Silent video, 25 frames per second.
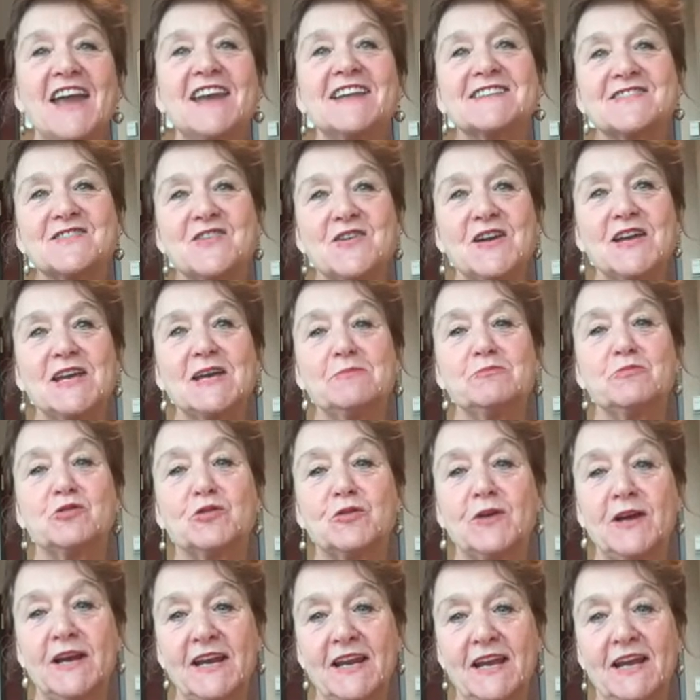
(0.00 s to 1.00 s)
is going in
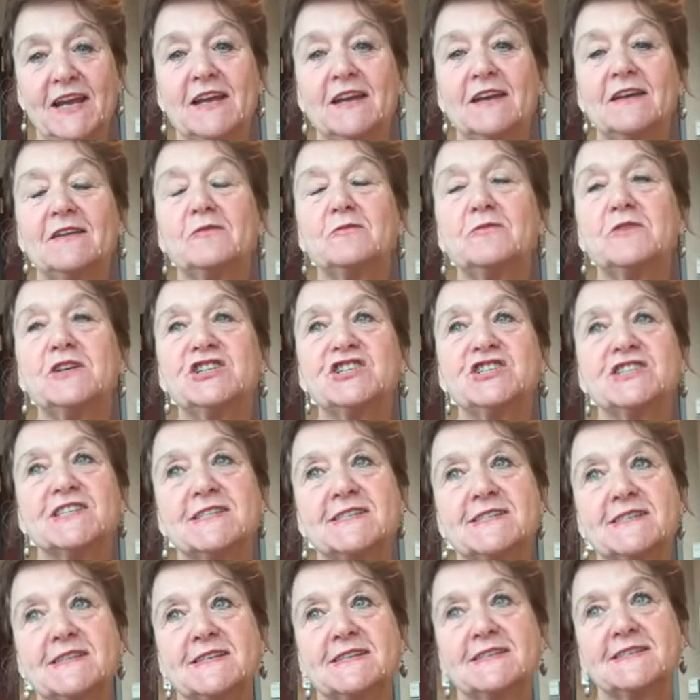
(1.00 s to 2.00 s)
Meridian, which
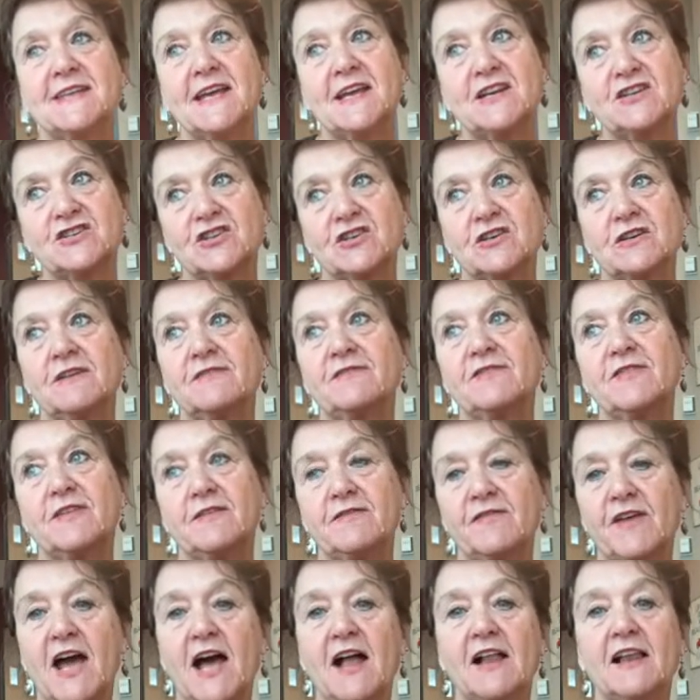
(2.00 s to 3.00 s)
is the center of
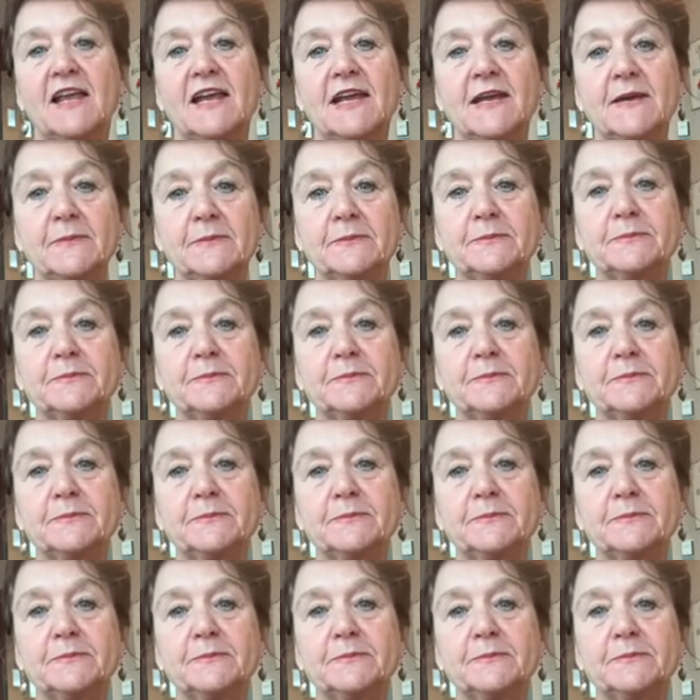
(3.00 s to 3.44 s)
the valley.